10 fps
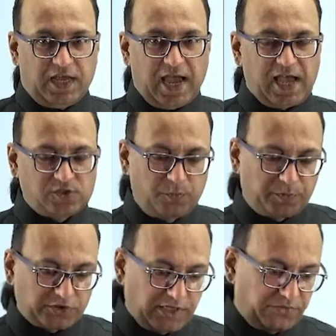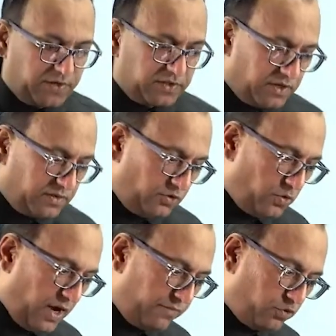As you proceed further, you
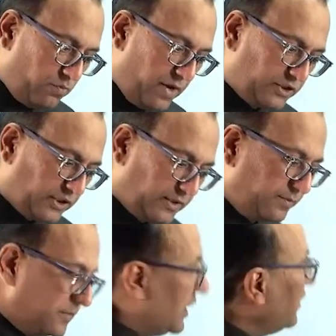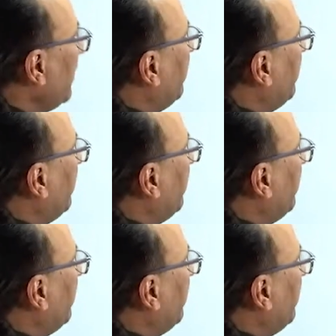have to mention the